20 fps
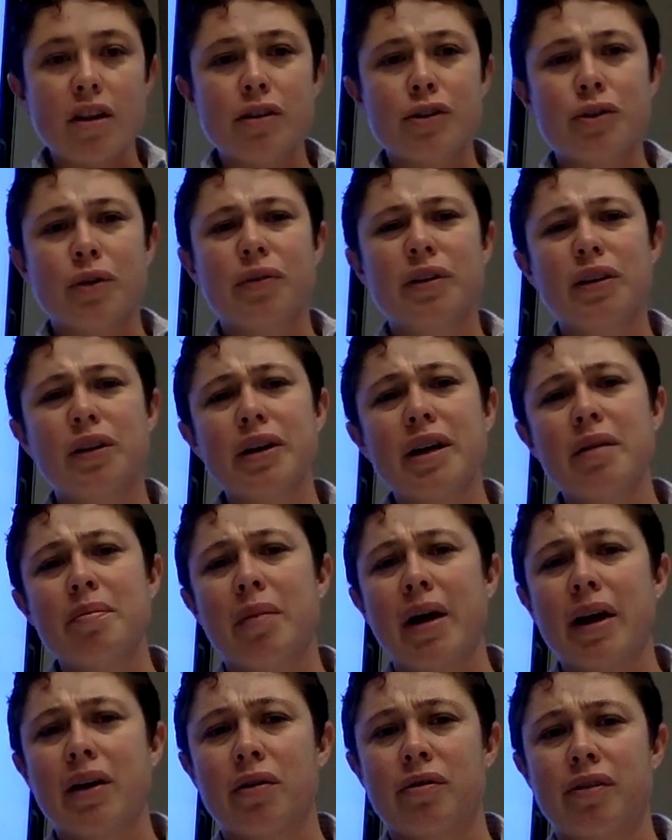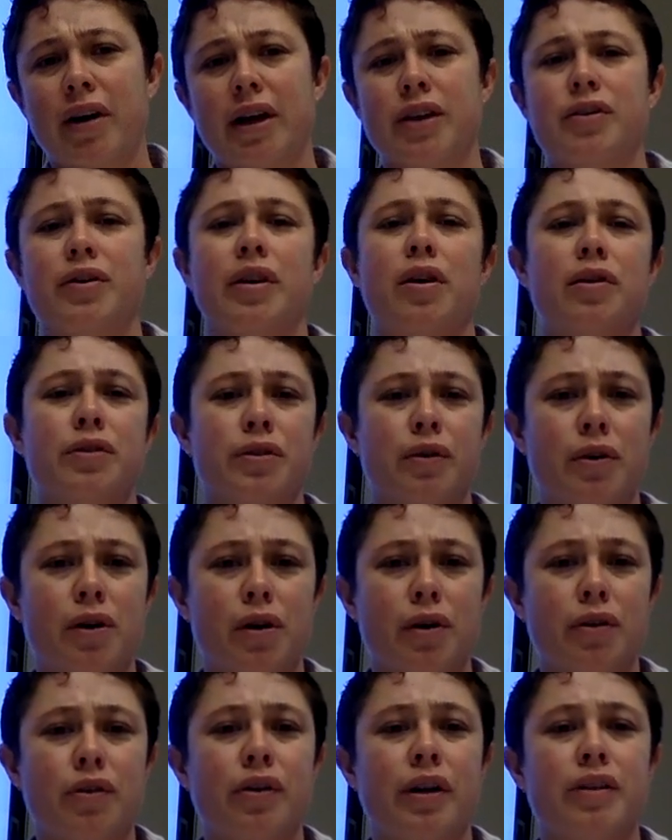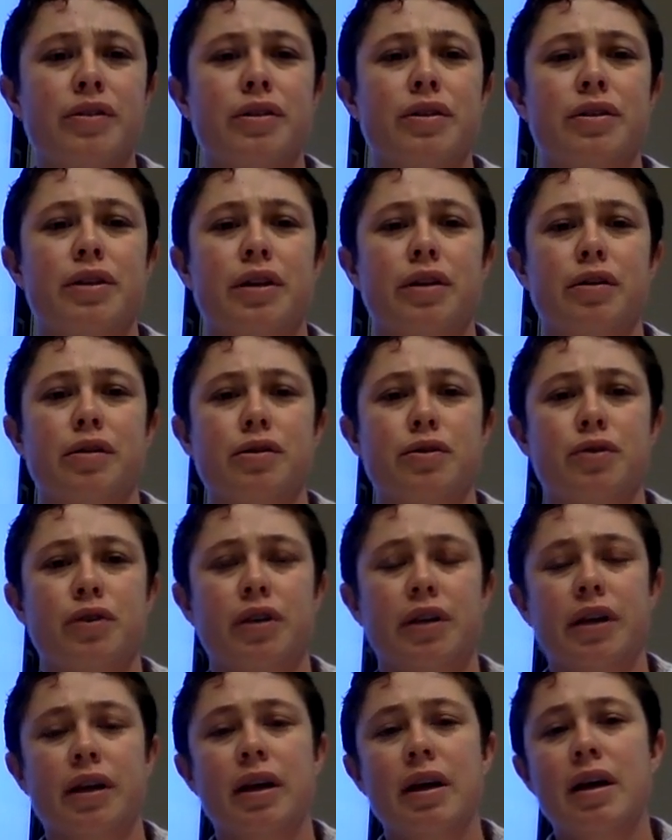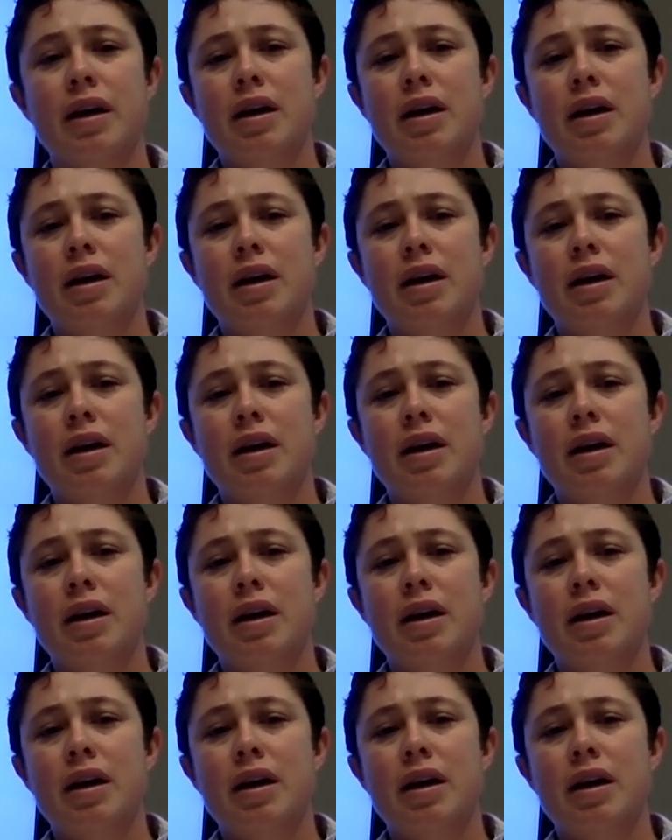So if we look at microfracturing, also called transarticular drilling,